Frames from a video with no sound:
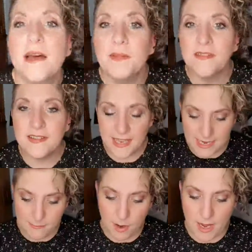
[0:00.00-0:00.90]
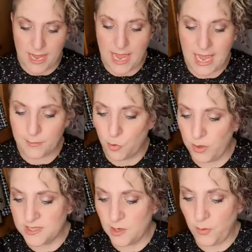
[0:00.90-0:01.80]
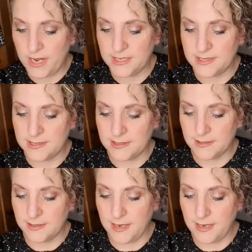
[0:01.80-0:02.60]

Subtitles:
up the other day in my Animal SOS